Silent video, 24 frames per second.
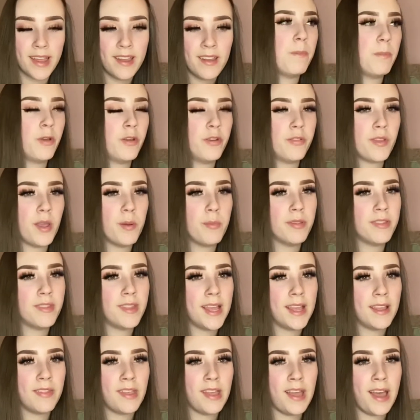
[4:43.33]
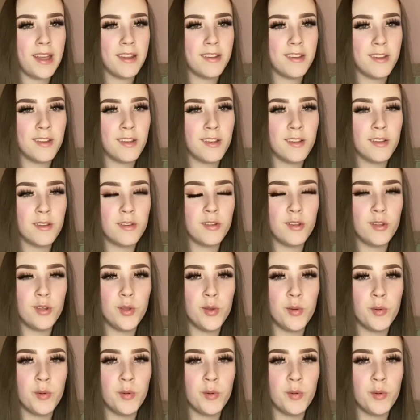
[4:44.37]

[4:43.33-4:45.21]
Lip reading: Because I was sick, they had to do